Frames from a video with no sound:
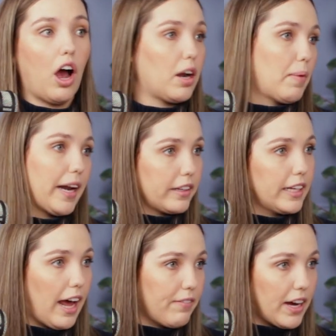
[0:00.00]

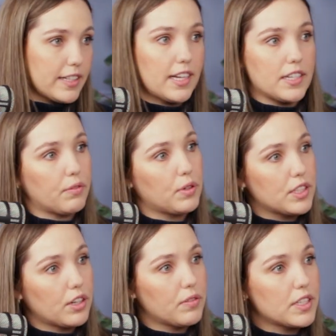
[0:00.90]
automatically have access to free
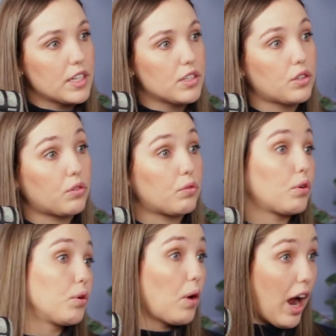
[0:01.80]
services
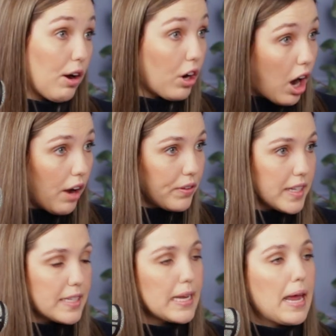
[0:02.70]
through our
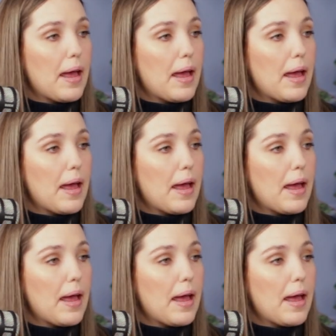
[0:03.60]
office.